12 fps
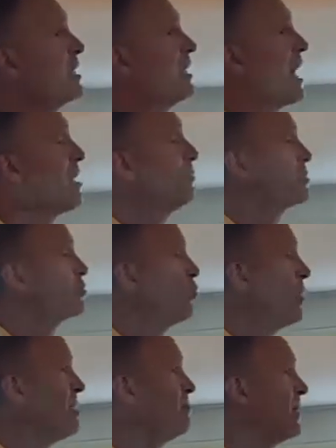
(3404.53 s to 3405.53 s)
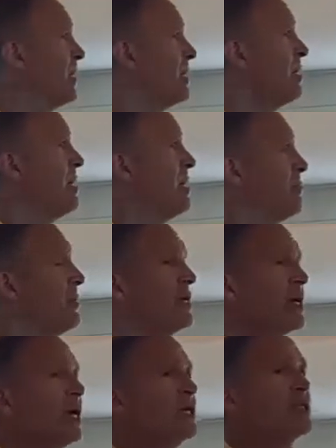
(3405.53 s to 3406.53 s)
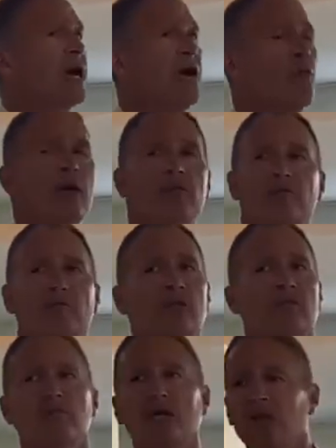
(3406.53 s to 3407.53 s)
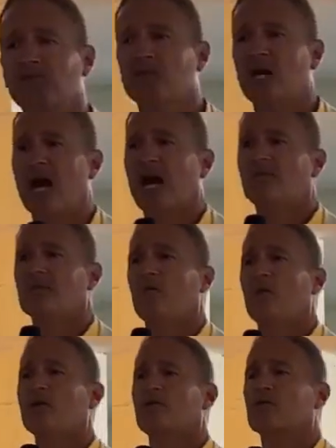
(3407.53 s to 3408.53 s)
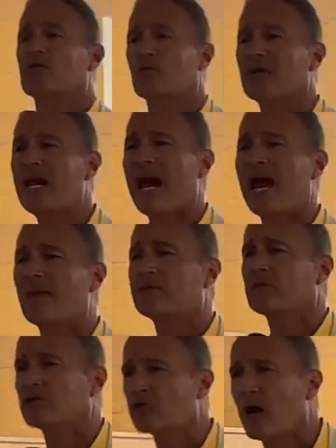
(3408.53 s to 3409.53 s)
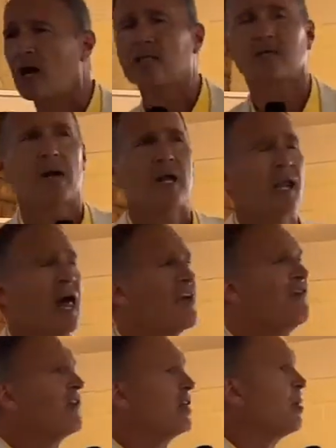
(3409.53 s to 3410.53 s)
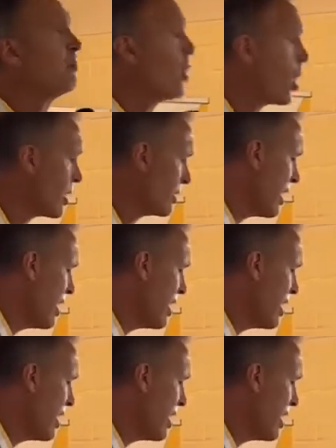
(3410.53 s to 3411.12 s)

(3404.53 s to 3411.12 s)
it, I was weeping because I went through some tough times. I went through rehabs and drugs, and my life fell apart.